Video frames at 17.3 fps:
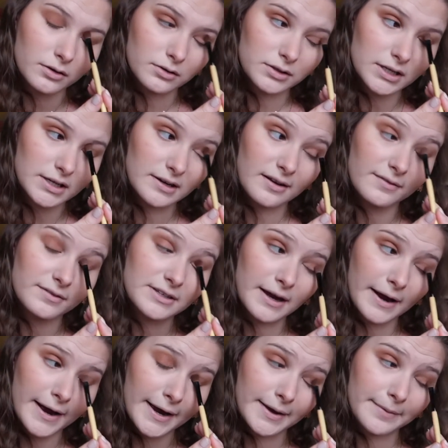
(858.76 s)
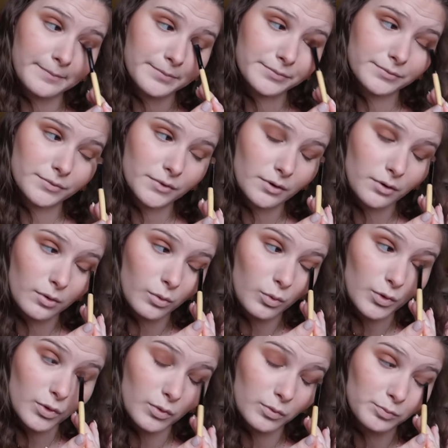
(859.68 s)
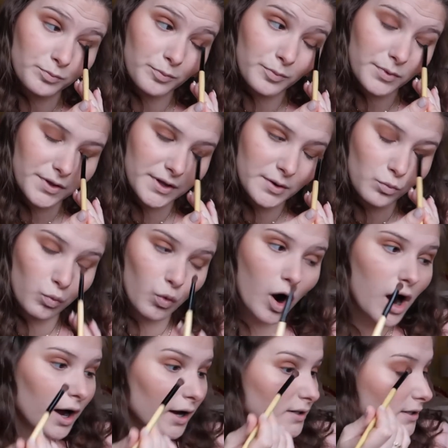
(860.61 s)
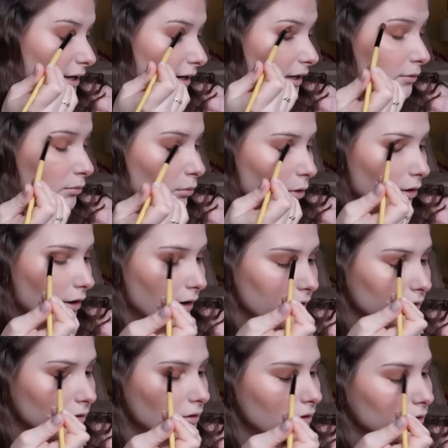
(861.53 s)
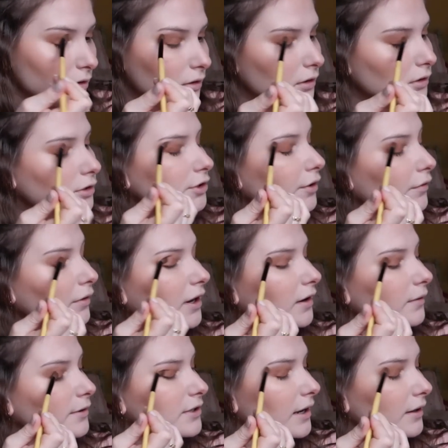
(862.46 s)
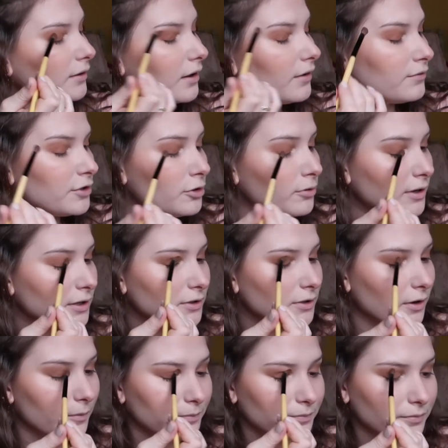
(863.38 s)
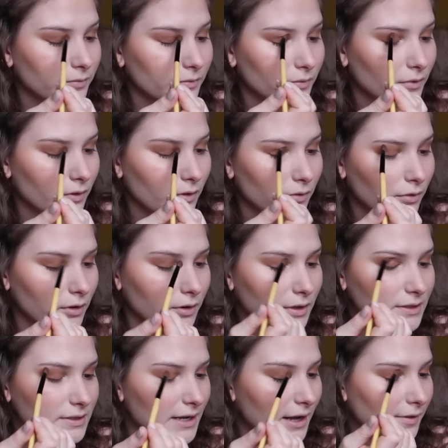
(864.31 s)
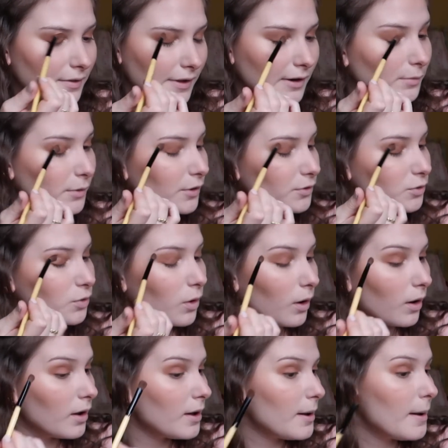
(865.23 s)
didn't have time or the want anymore to read, which I love doing. So really sad thing about school.